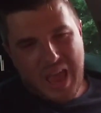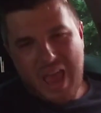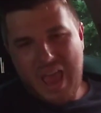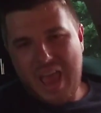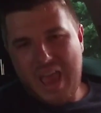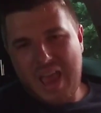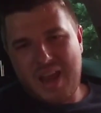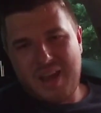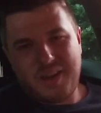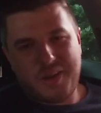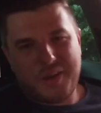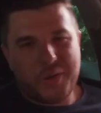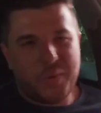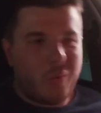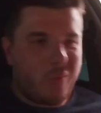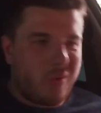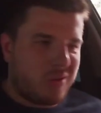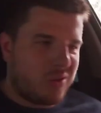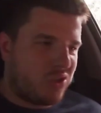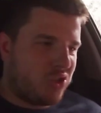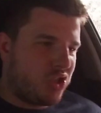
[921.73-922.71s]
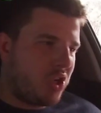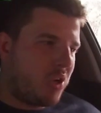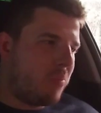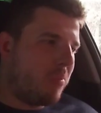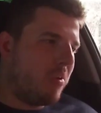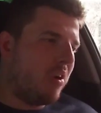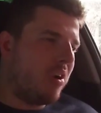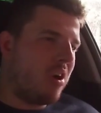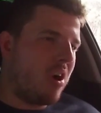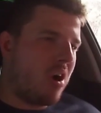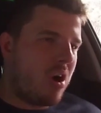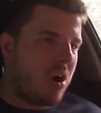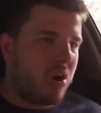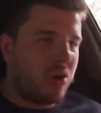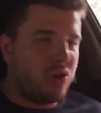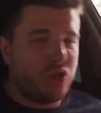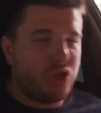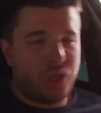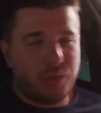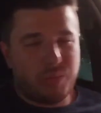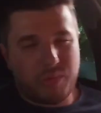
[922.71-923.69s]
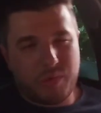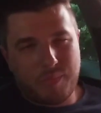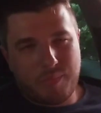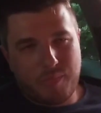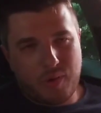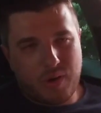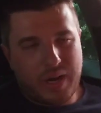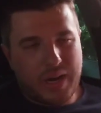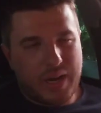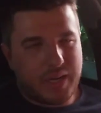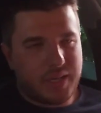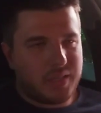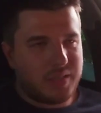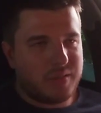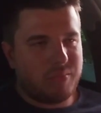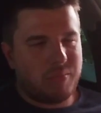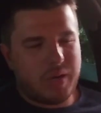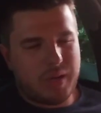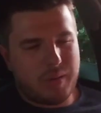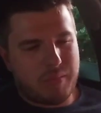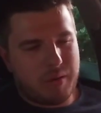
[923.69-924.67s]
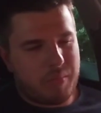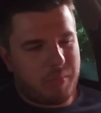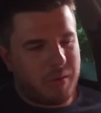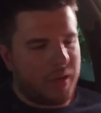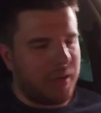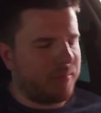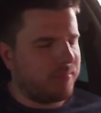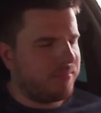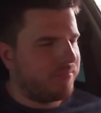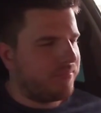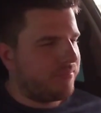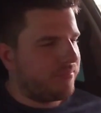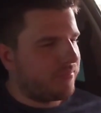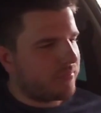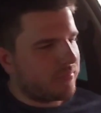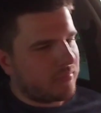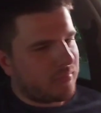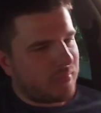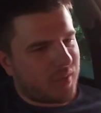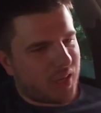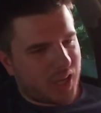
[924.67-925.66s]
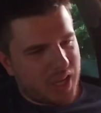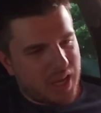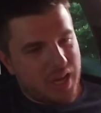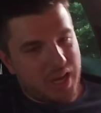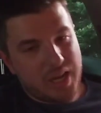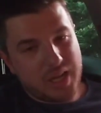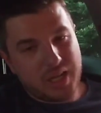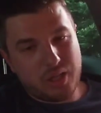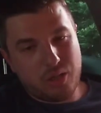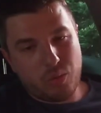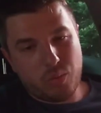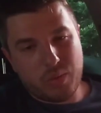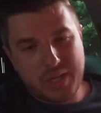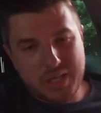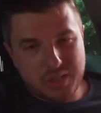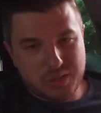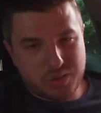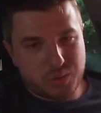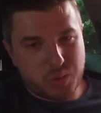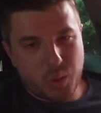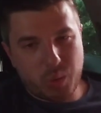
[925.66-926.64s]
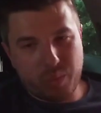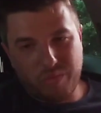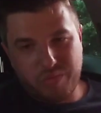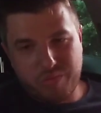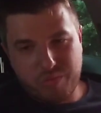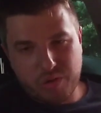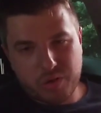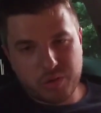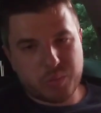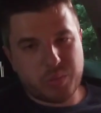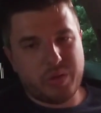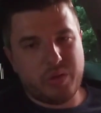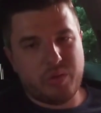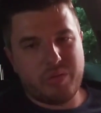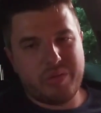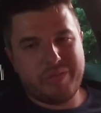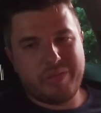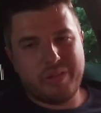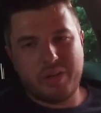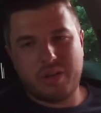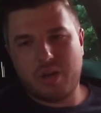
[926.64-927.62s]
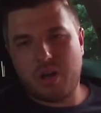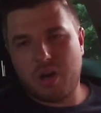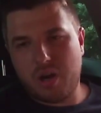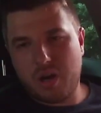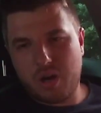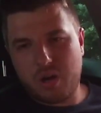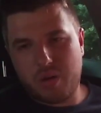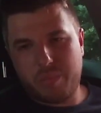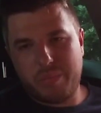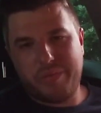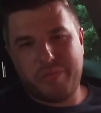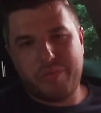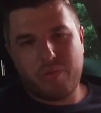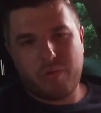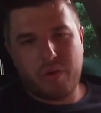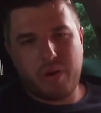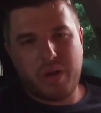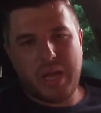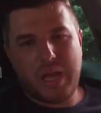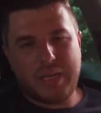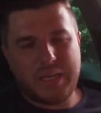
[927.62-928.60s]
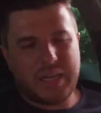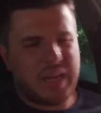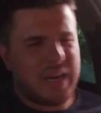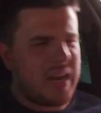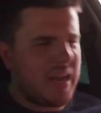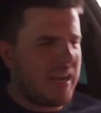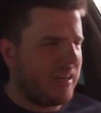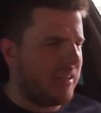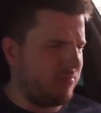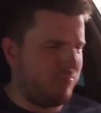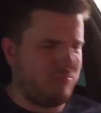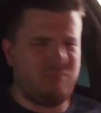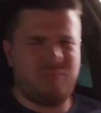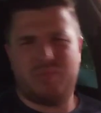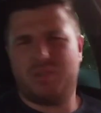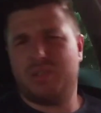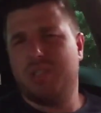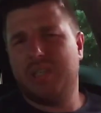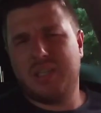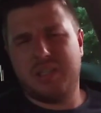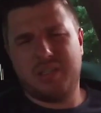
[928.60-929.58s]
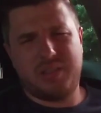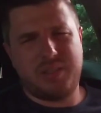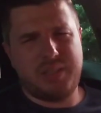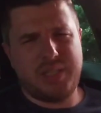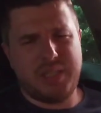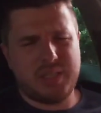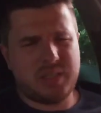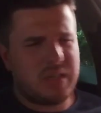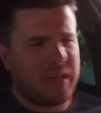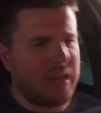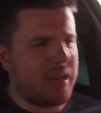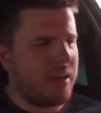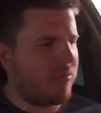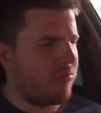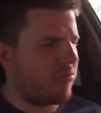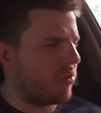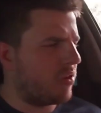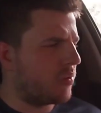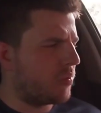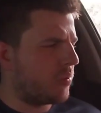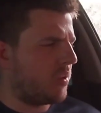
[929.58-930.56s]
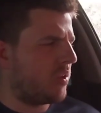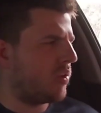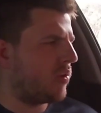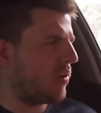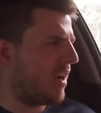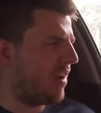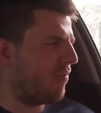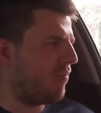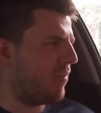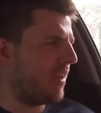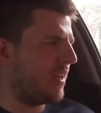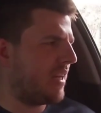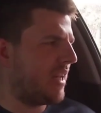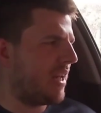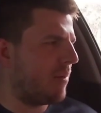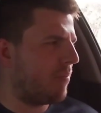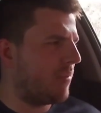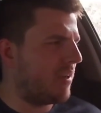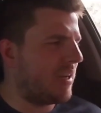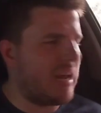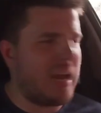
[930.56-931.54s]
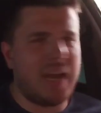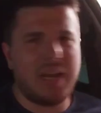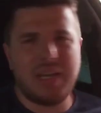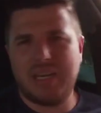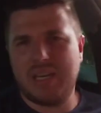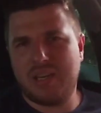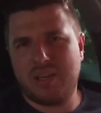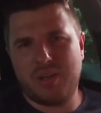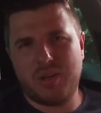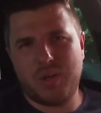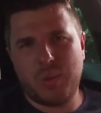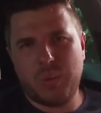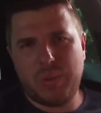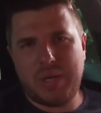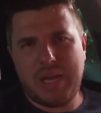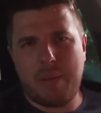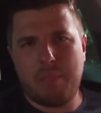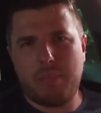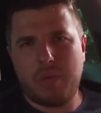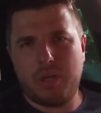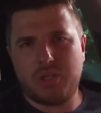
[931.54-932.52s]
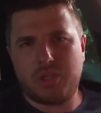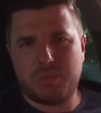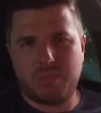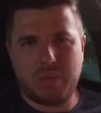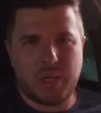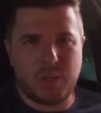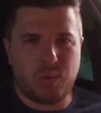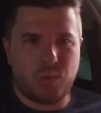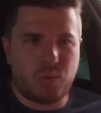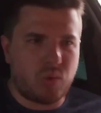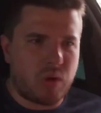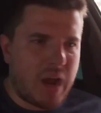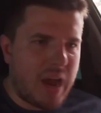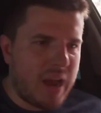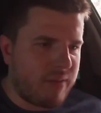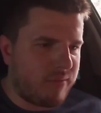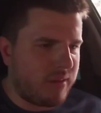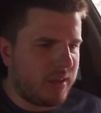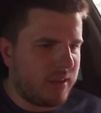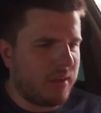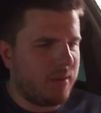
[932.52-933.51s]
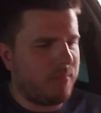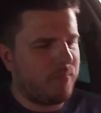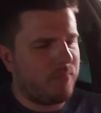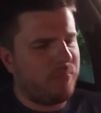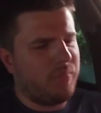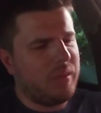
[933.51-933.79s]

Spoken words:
And it was a German car, German brand, blah blah blah. I always drove a front-wheel driven car before that, and I didn't dislike front-wheel drive back then, but I didn't know that much about driving.